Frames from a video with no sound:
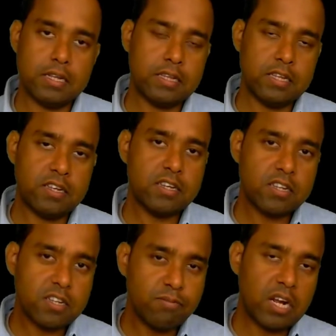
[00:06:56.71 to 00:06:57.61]
this
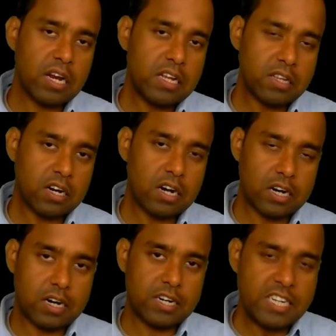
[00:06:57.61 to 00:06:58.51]
is merely
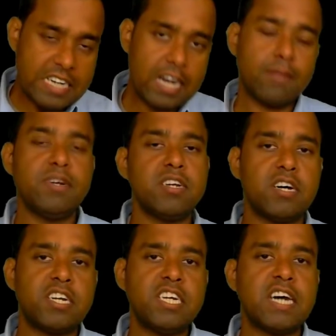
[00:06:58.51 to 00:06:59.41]
the
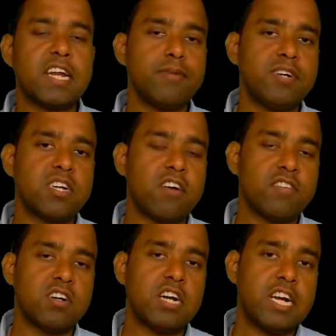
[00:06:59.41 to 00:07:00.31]
rearrangement of
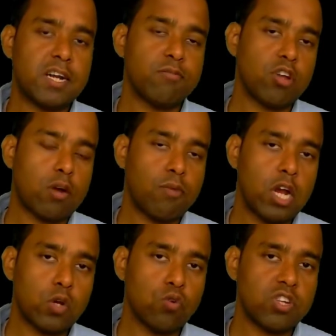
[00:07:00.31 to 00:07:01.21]
the atoms or molecules